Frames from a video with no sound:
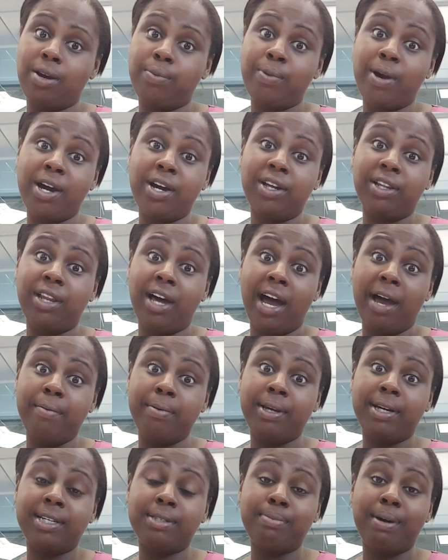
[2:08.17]
I'm not going to lie,
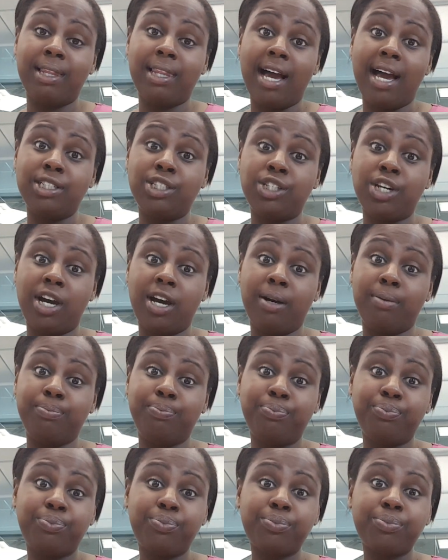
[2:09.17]
because my last job,
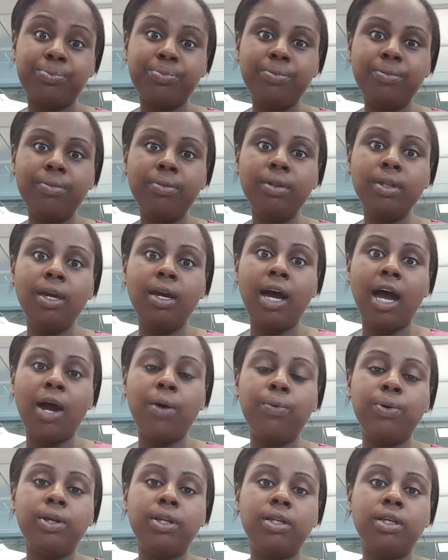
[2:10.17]

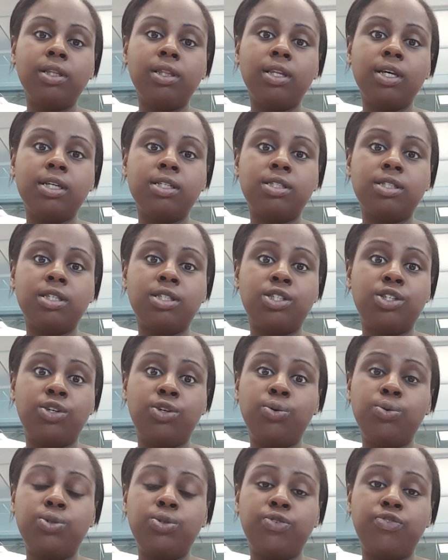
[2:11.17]
I would listen to
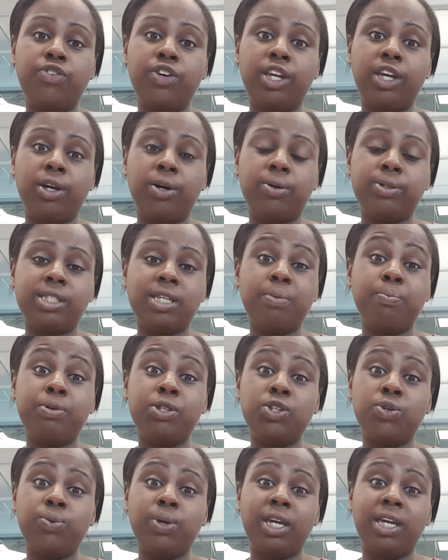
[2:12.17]
YouTube videos in
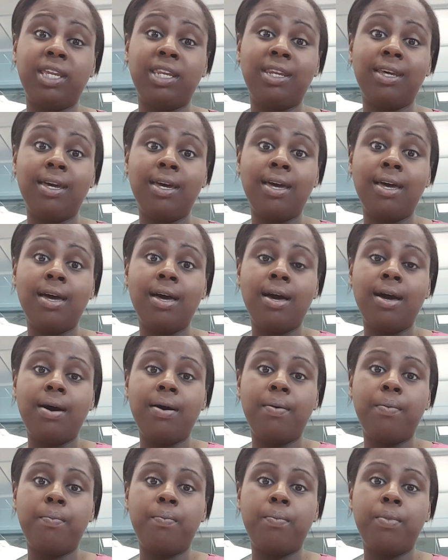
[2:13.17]
between
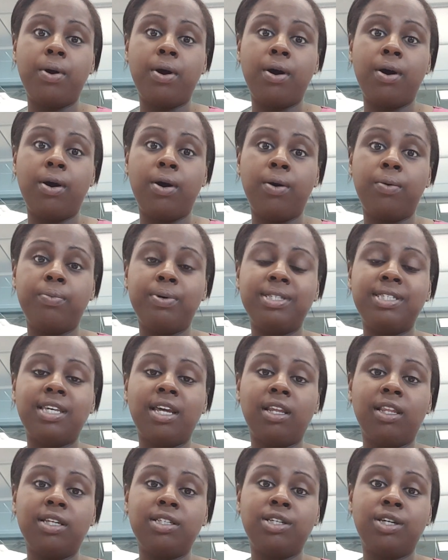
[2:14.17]

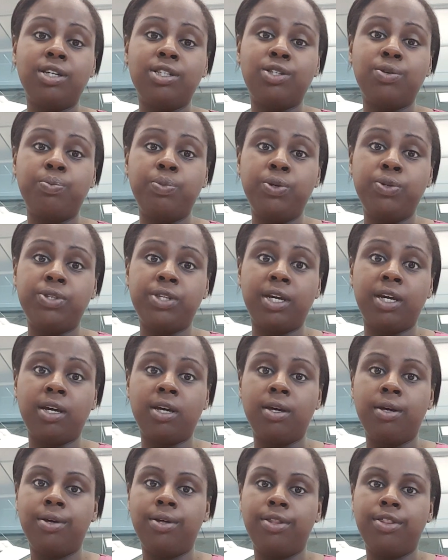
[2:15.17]
instead of listening to music.
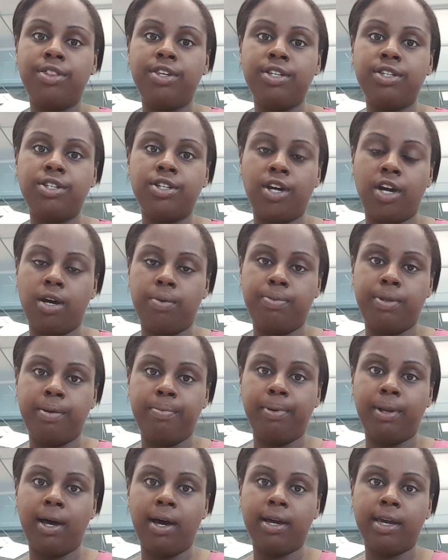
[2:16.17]
This job, they
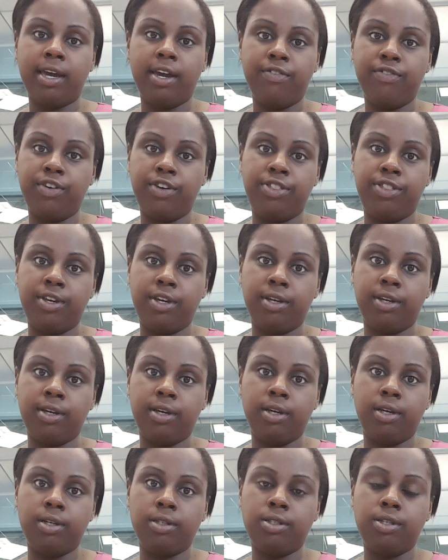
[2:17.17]
block everything
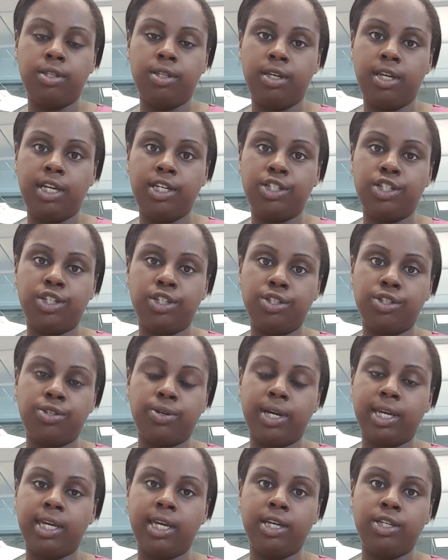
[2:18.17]
to the nation,
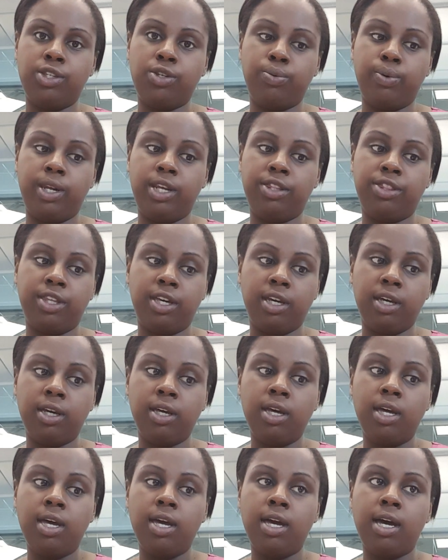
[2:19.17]
so I can't do anything.
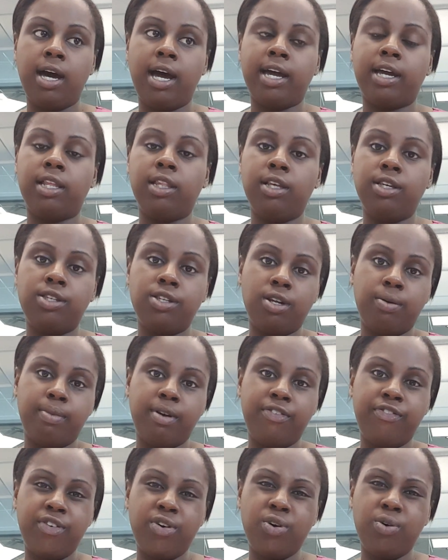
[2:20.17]
I can listen on
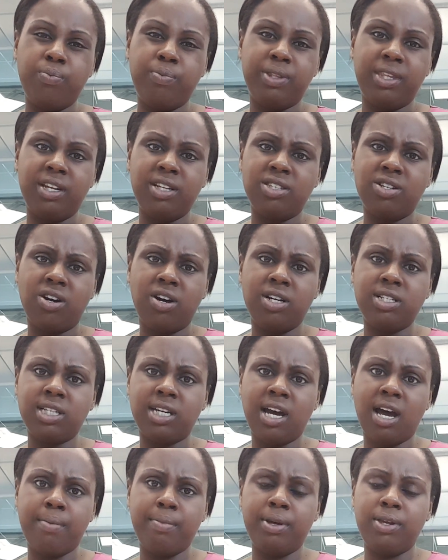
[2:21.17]
my phone, but then it's hard to
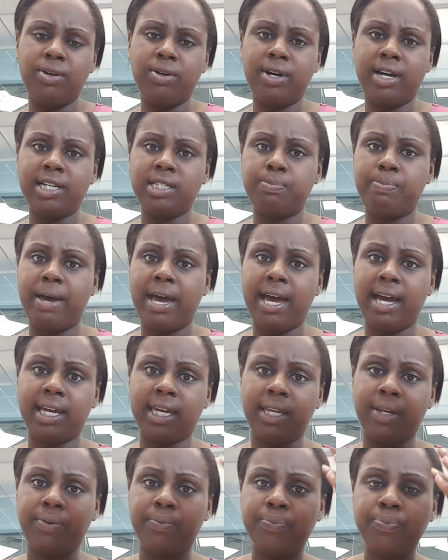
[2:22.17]
comment you guys
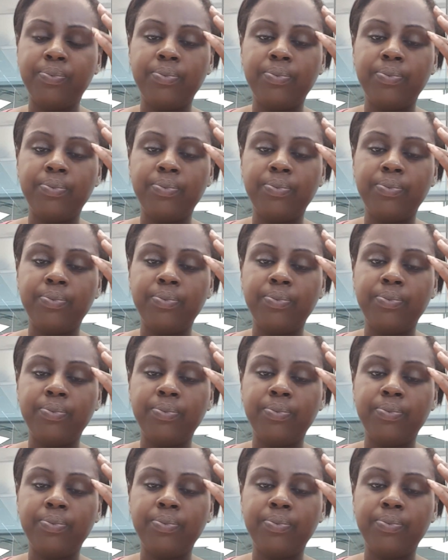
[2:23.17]
back. And